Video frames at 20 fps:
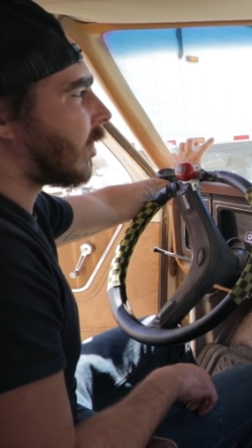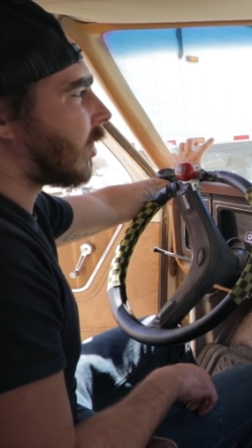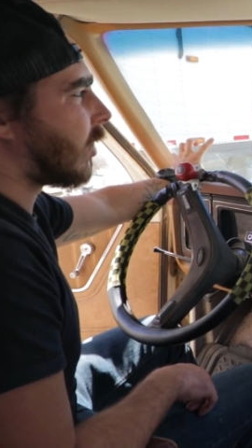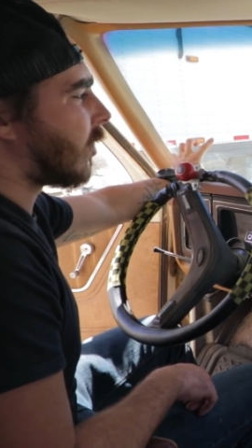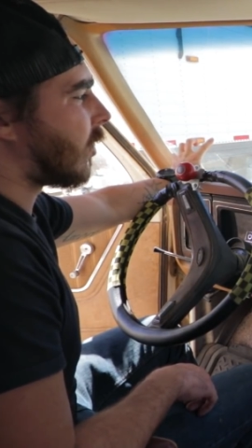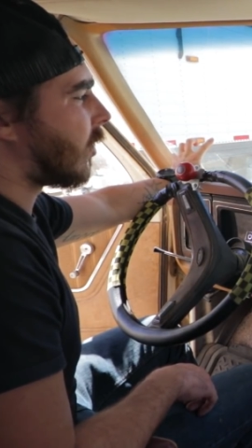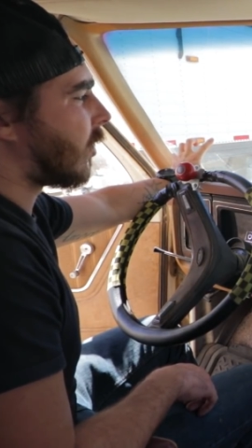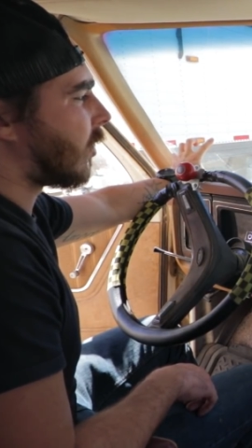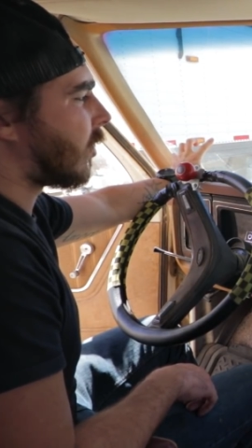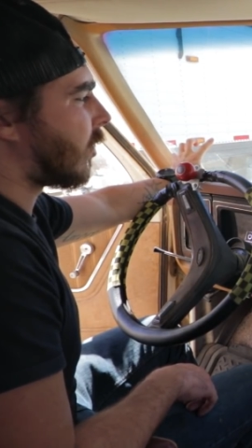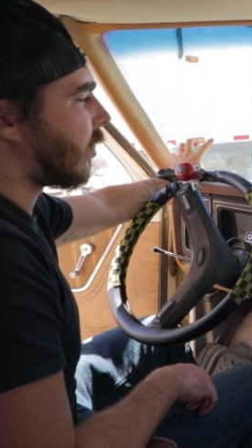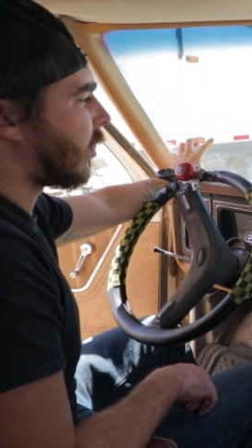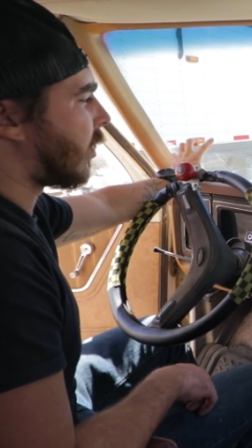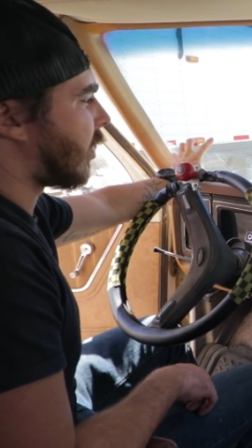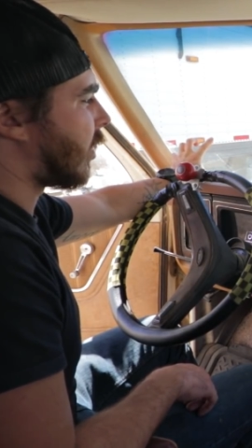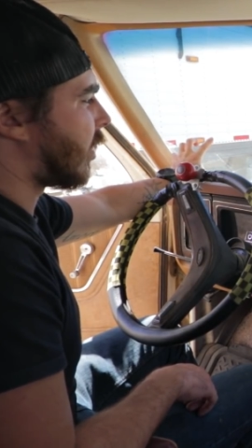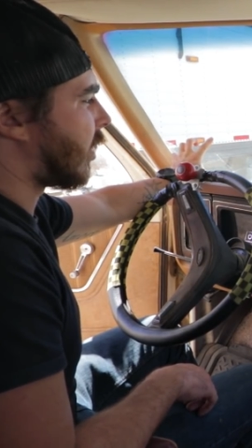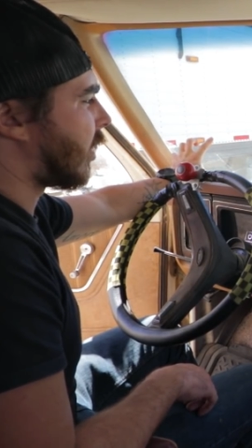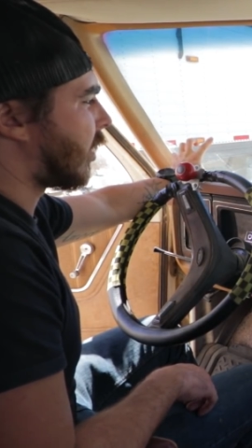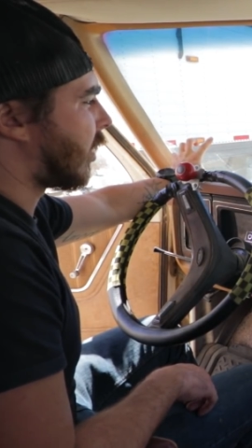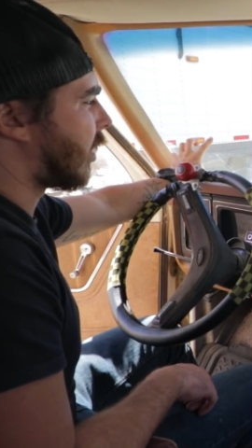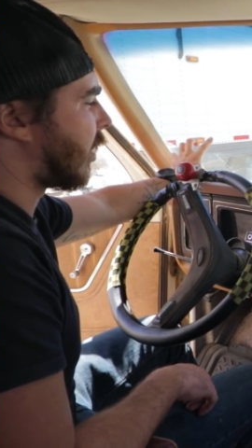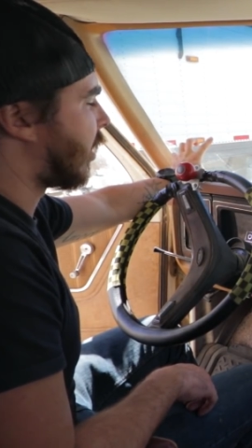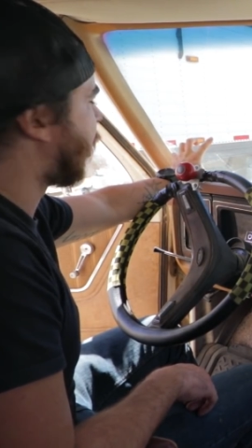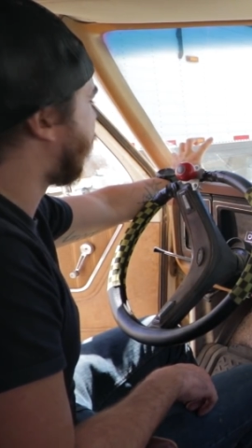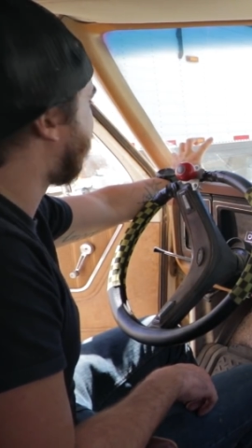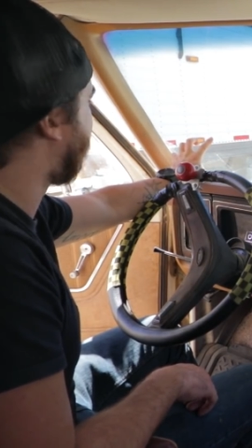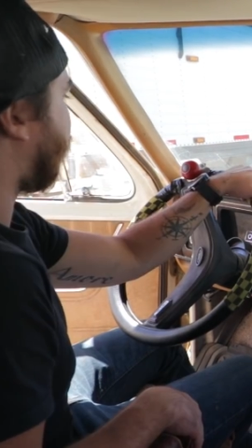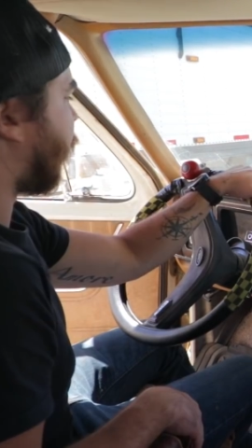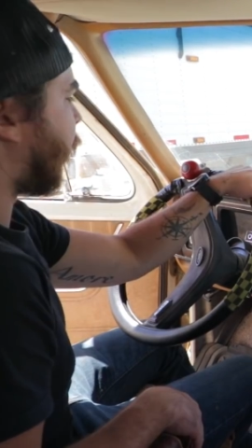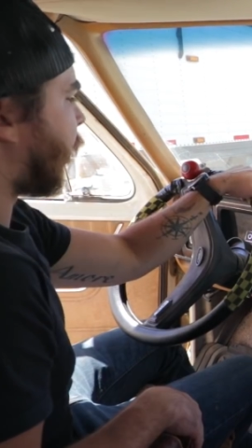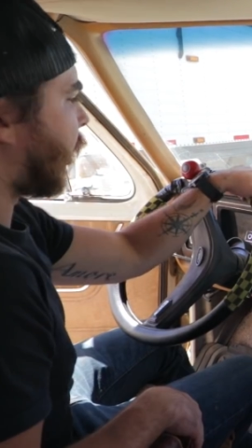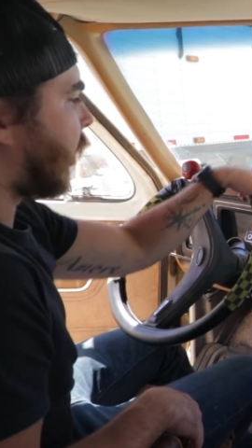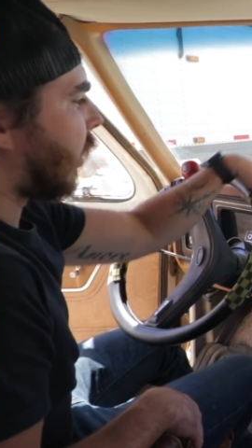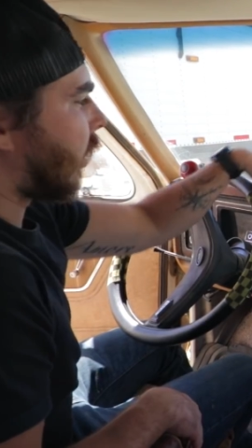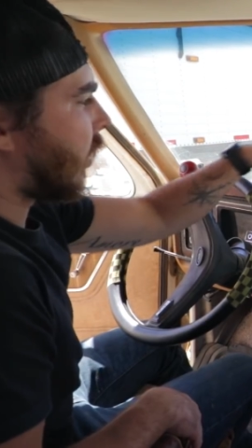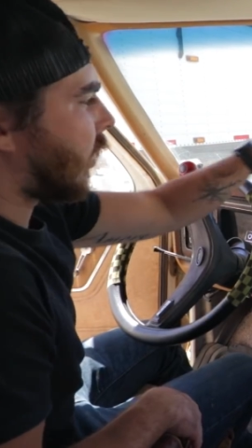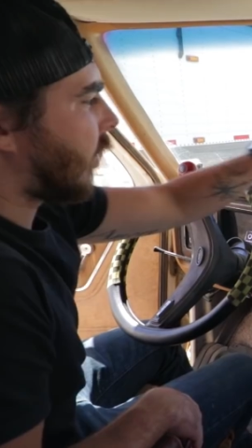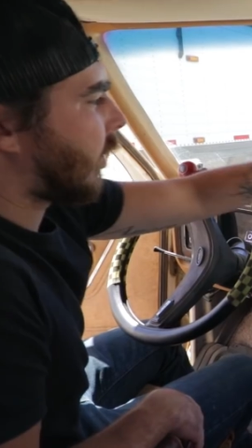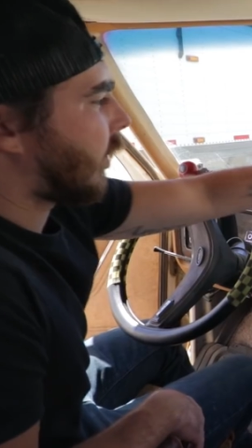or
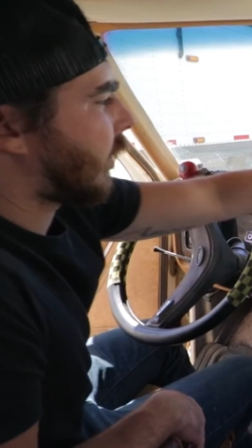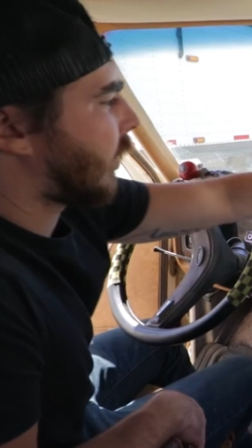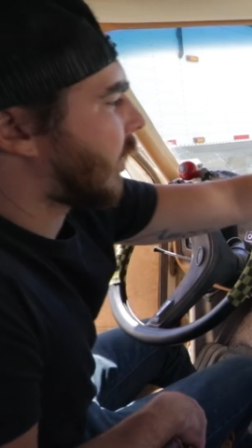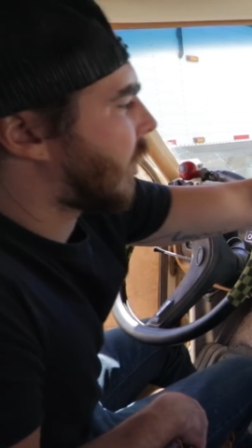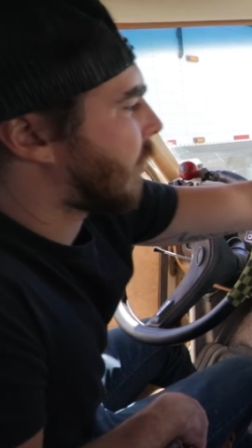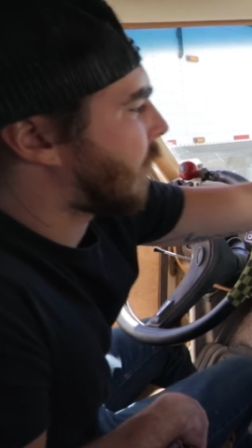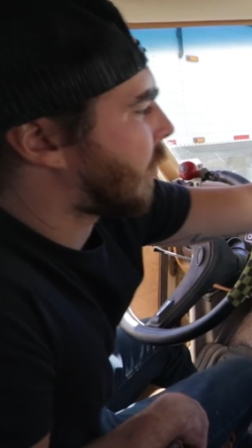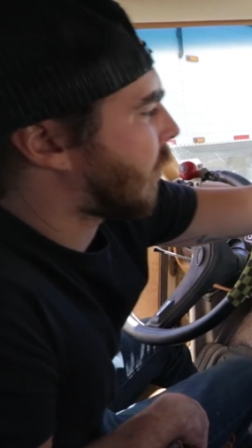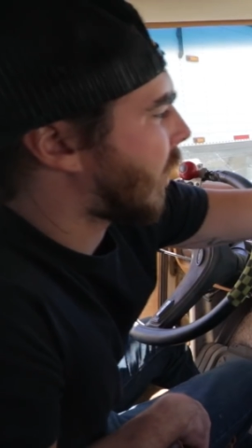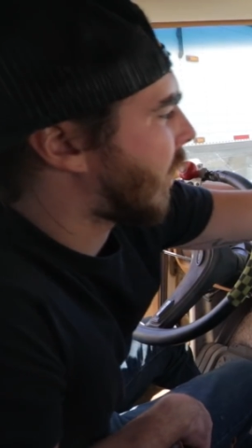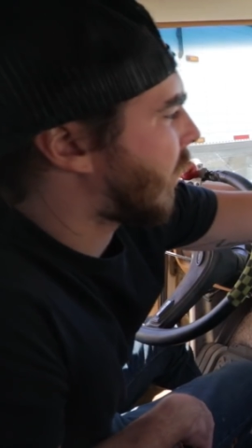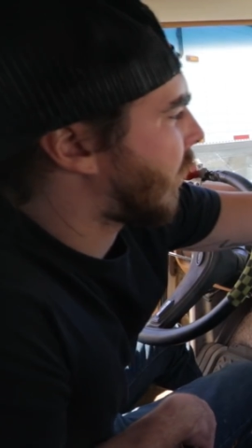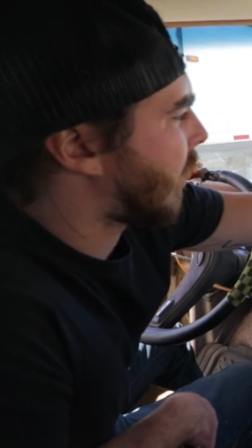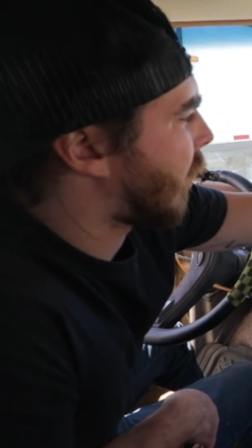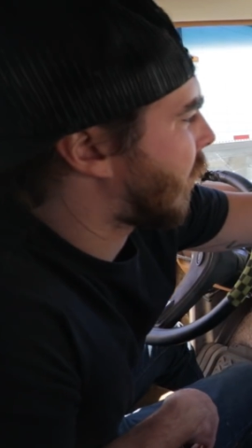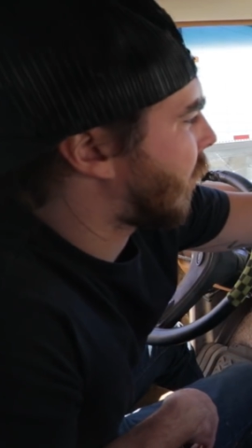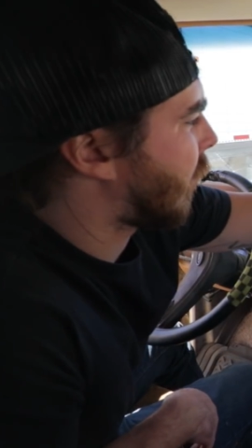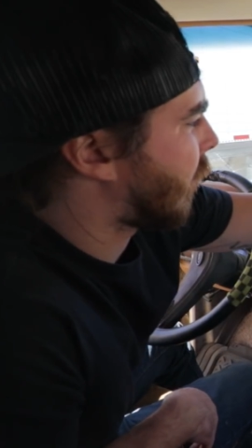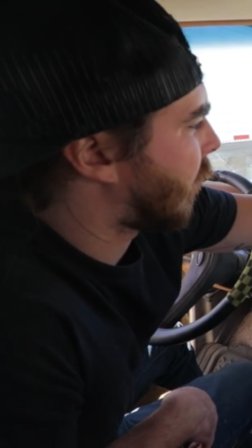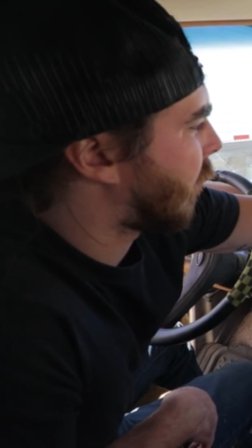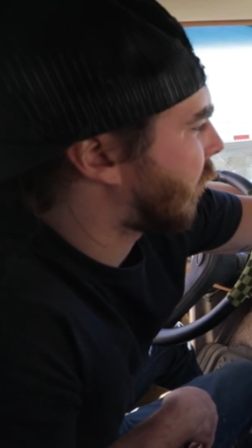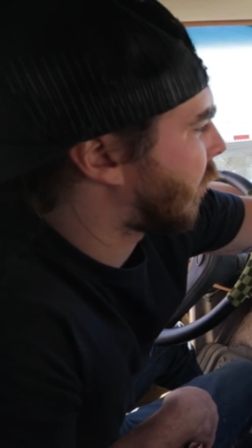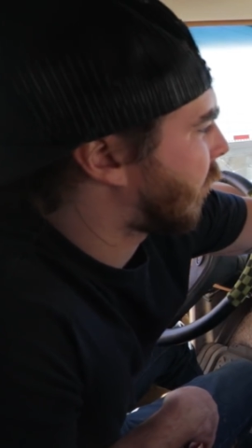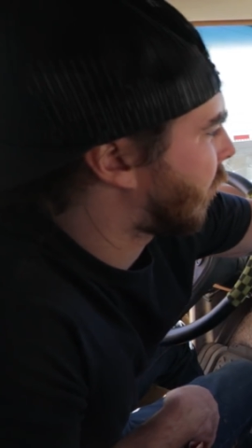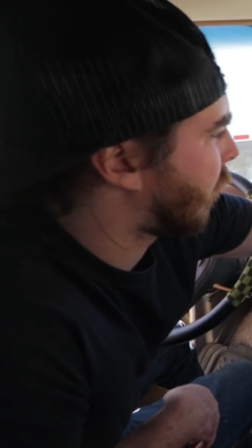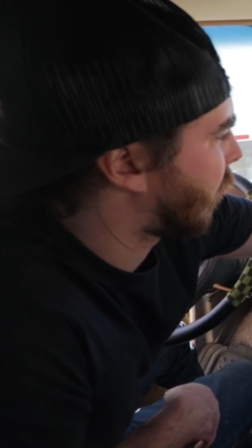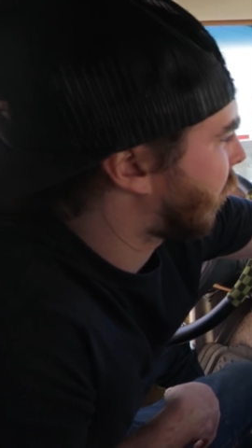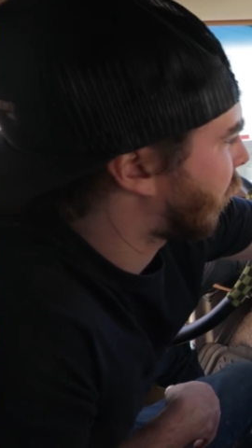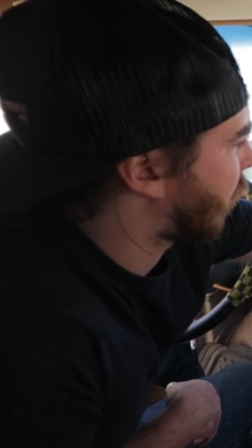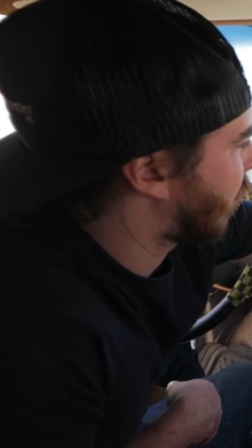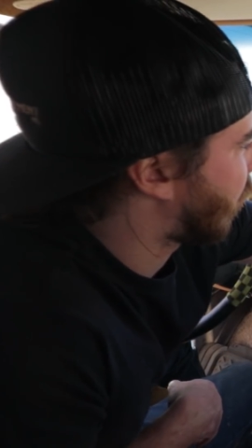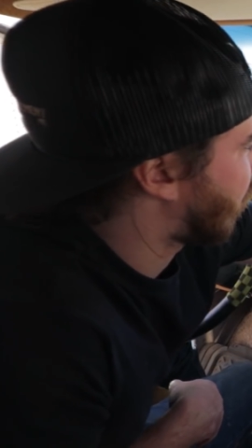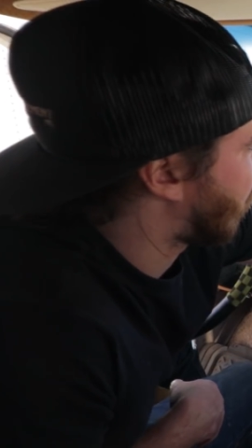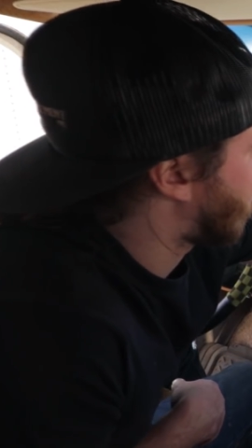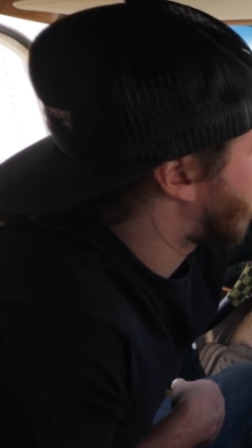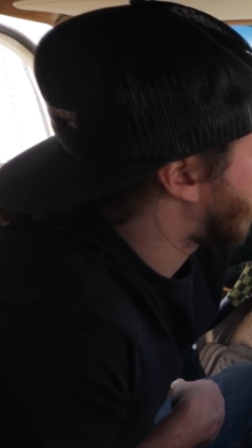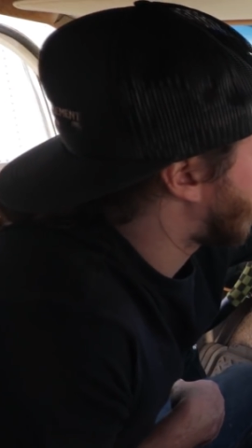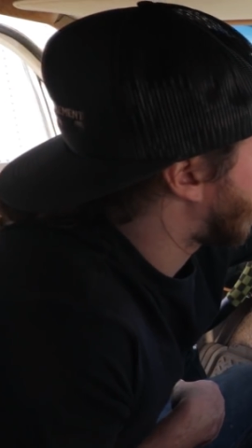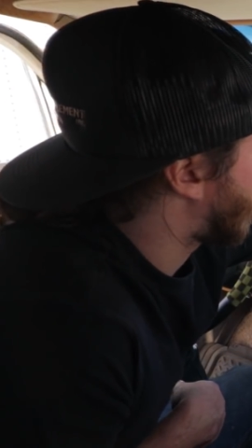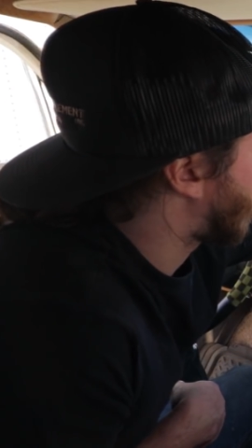just up right around
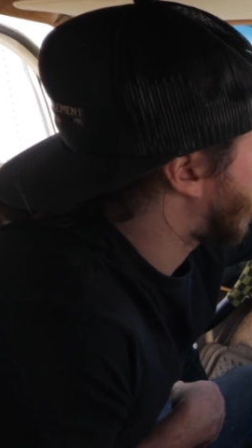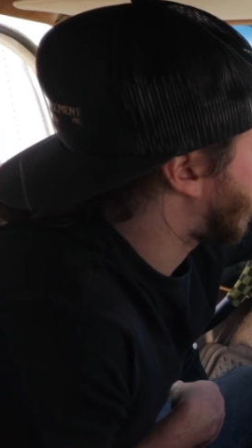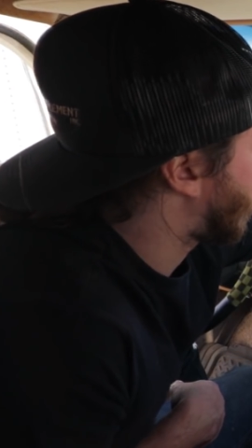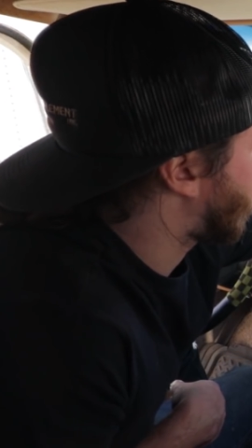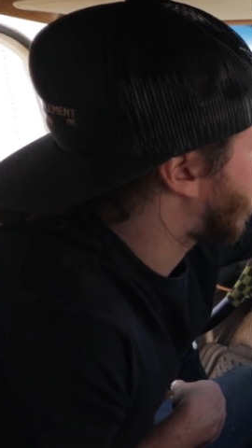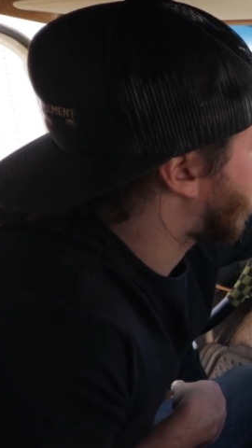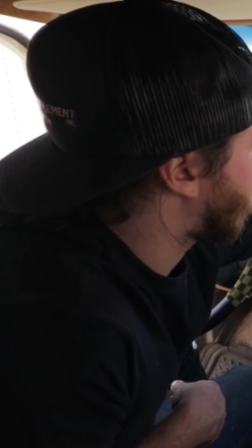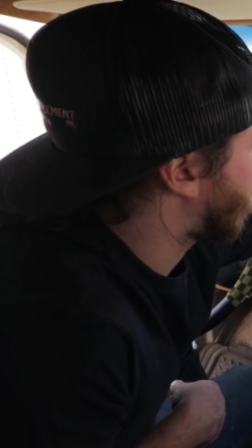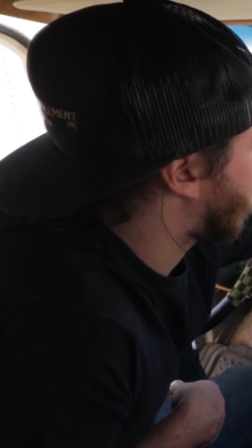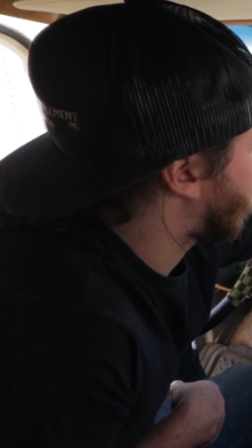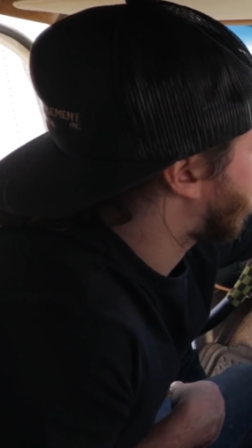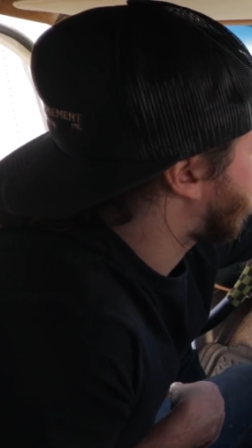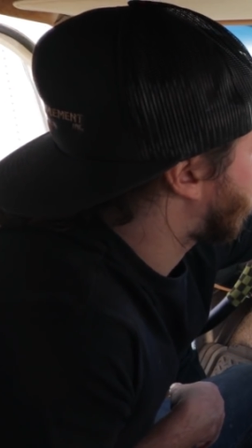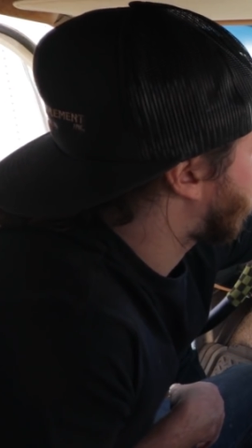here.